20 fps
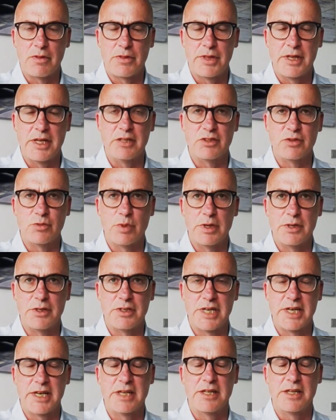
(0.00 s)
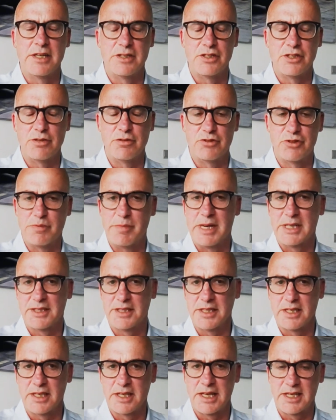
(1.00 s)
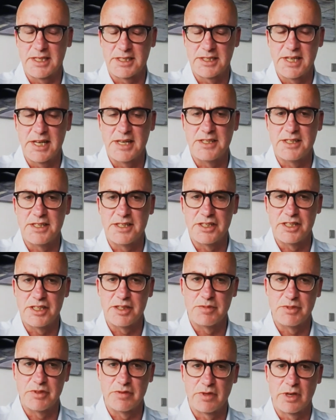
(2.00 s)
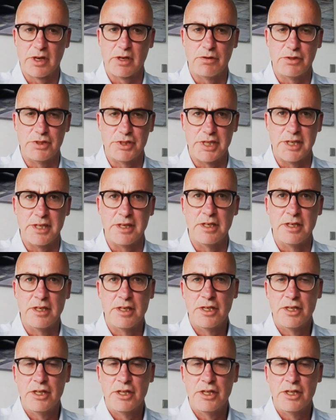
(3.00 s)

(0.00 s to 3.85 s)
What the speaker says: things were taken to dramatic extent in terms of closing